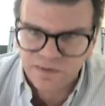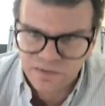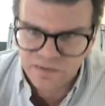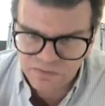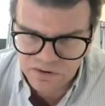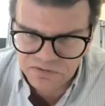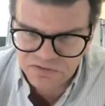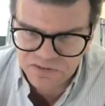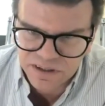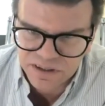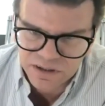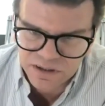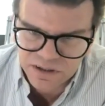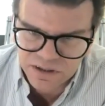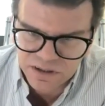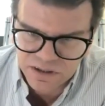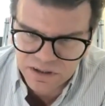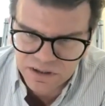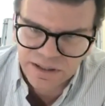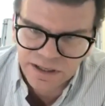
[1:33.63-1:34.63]
15,
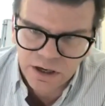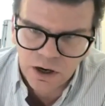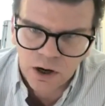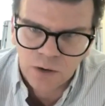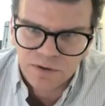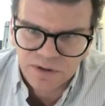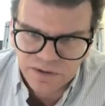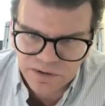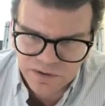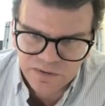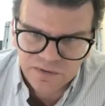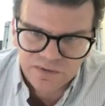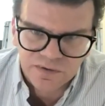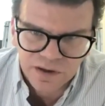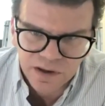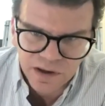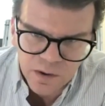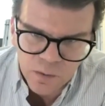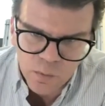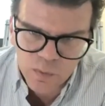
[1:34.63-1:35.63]
20 kilometers
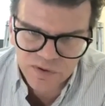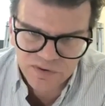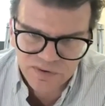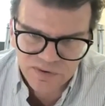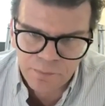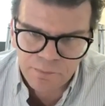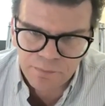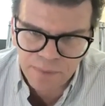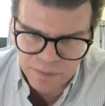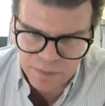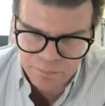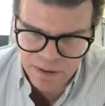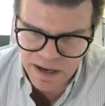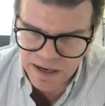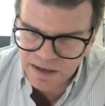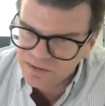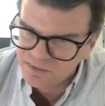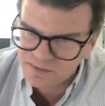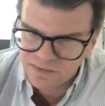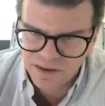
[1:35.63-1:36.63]
with some backpacks,
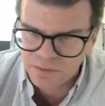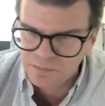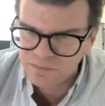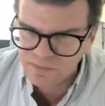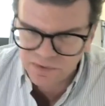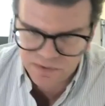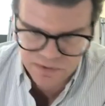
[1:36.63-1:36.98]
some